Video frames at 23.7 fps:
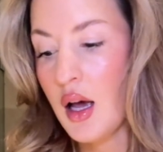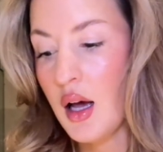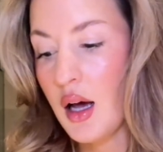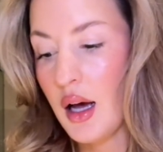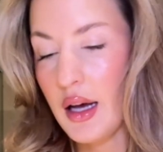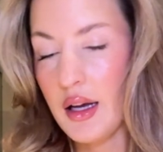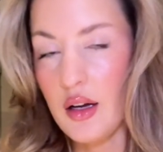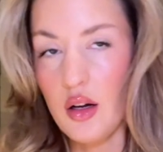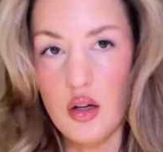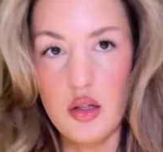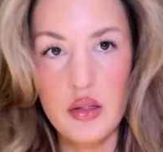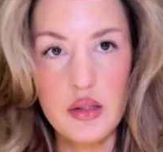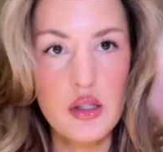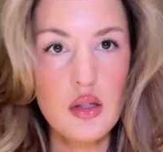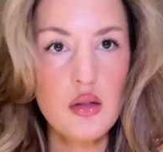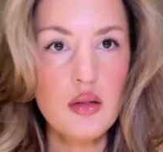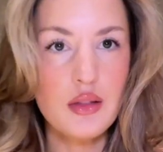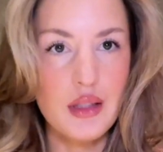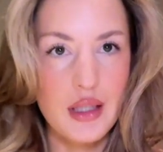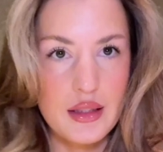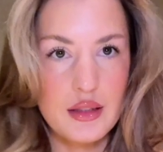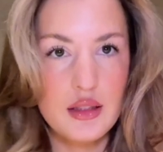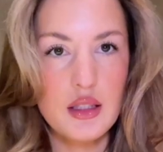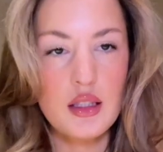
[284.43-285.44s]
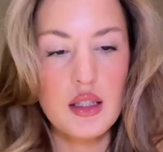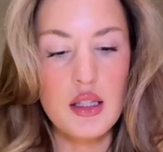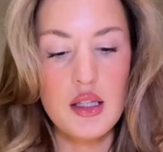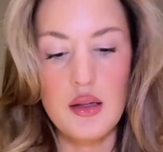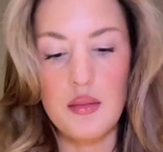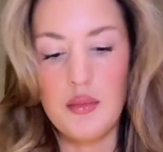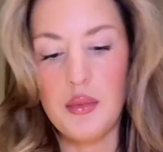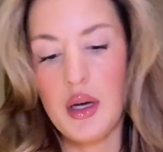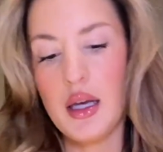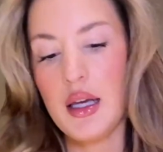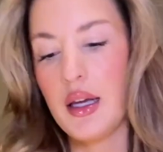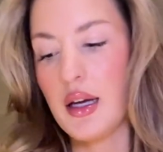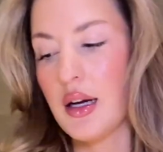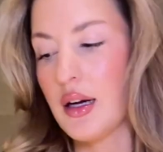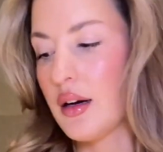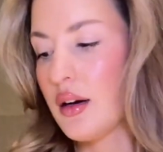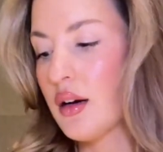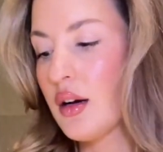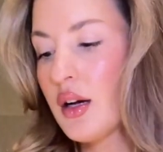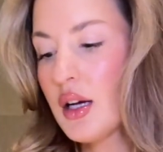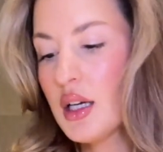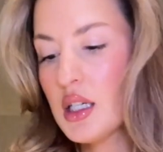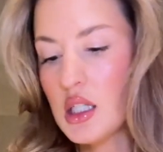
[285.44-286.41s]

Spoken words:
I also like to keep my hair